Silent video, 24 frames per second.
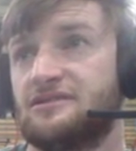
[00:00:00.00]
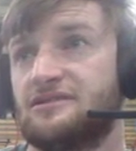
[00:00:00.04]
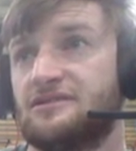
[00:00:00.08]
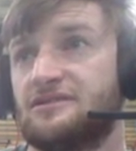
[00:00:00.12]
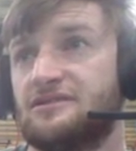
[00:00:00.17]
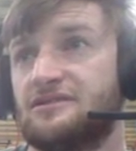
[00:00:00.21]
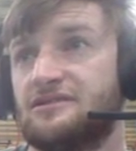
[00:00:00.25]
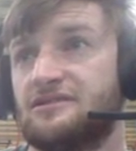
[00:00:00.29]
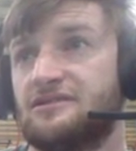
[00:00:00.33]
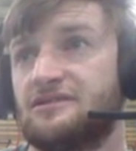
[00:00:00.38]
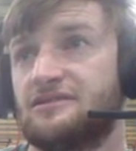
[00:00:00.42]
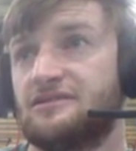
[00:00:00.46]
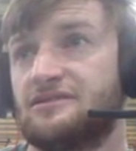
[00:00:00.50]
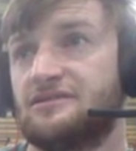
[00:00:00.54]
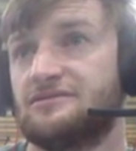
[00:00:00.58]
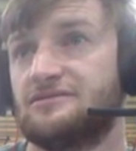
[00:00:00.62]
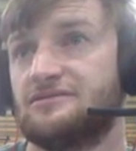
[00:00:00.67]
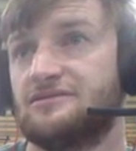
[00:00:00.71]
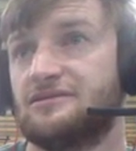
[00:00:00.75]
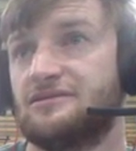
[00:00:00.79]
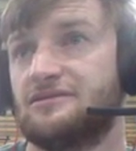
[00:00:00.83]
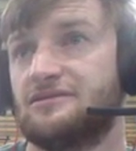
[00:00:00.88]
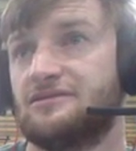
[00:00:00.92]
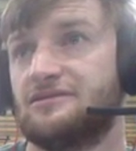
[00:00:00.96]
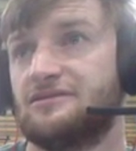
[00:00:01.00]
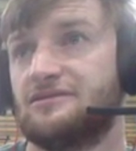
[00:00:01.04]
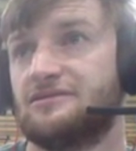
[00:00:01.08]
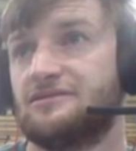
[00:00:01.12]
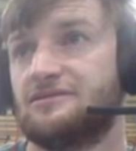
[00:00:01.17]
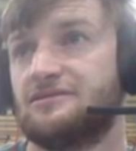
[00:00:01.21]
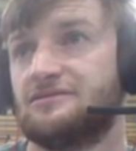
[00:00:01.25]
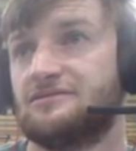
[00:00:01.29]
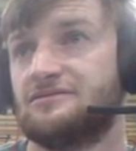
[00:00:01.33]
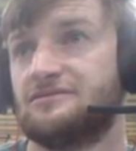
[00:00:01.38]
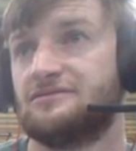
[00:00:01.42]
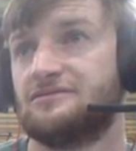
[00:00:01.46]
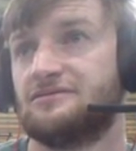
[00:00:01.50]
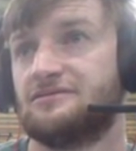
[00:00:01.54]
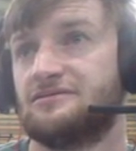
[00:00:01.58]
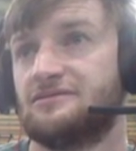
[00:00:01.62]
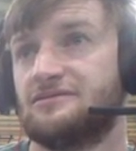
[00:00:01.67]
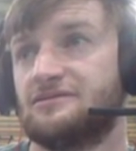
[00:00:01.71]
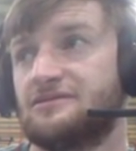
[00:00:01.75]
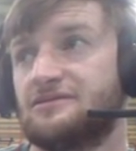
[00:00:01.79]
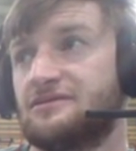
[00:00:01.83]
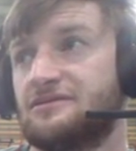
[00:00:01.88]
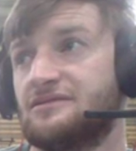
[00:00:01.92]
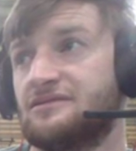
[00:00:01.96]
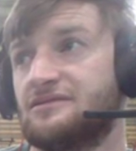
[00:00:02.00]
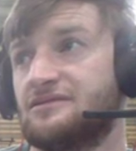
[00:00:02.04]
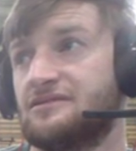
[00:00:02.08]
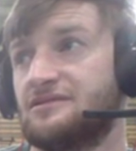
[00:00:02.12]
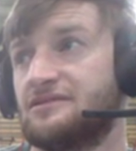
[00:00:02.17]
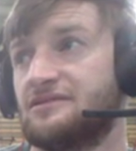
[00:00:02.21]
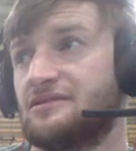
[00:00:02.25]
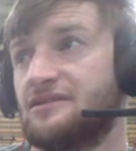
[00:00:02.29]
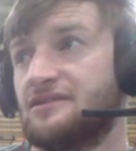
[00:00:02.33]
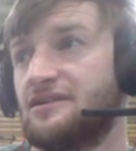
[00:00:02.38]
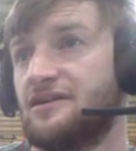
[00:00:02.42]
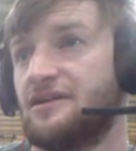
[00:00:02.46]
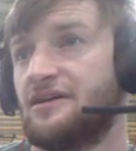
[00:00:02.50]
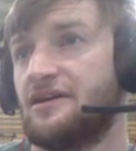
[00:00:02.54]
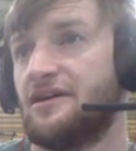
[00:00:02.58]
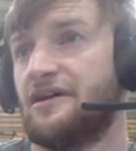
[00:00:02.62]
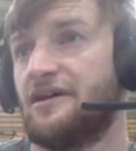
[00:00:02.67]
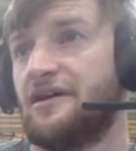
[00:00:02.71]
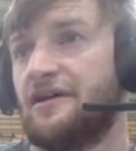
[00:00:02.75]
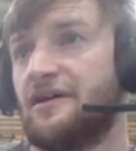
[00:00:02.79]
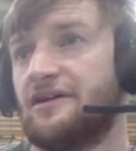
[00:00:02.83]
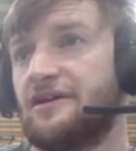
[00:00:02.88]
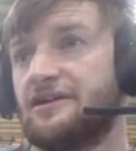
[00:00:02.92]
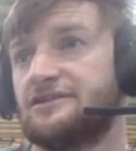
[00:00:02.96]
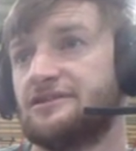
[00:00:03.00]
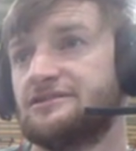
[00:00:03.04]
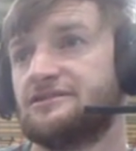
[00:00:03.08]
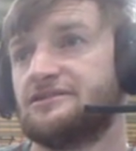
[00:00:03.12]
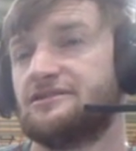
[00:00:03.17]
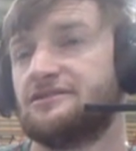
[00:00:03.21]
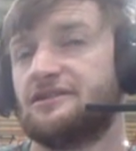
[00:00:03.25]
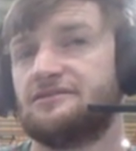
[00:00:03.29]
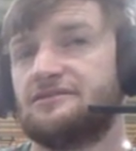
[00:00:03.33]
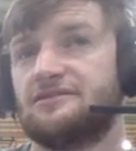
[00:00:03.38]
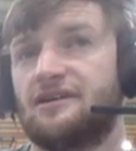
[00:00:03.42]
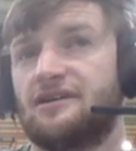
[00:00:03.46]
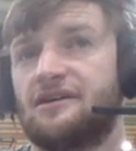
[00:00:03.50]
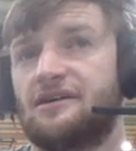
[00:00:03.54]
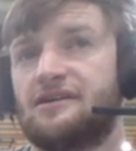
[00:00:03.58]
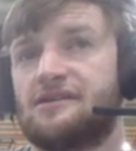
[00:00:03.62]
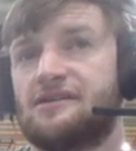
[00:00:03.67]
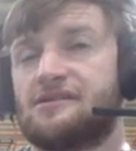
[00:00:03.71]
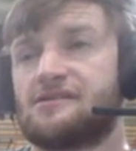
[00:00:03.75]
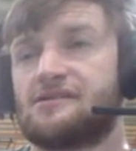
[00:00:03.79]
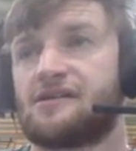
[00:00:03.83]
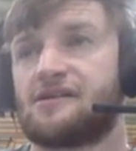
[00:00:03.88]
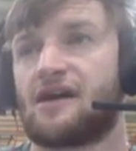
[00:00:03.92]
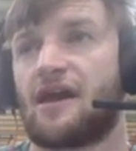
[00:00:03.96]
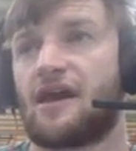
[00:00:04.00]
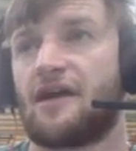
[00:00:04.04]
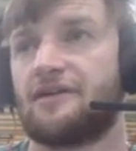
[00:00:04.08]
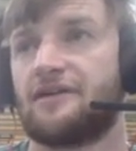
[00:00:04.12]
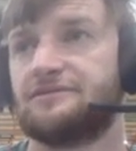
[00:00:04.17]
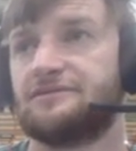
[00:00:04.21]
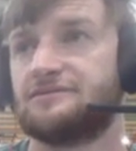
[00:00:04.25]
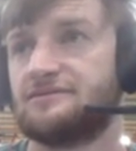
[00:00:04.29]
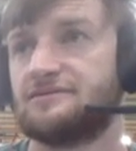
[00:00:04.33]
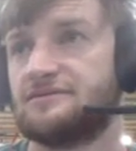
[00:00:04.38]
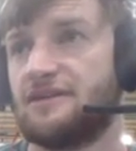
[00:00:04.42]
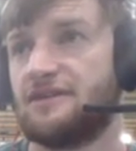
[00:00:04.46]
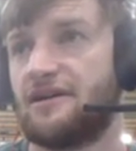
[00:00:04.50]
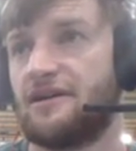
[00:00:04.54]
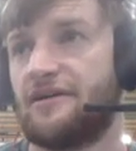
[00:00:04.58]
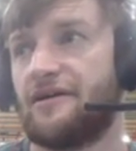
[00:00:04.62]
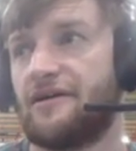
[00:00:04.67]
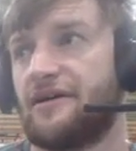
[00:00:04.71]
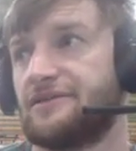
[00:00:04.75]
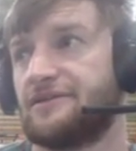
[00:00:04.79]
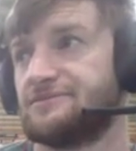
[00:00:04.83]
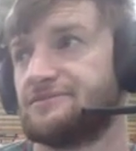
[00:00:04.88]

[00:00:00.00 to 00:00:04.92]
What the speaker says: There's a bit of a talk here. I think Marcus is going to let him take the strike.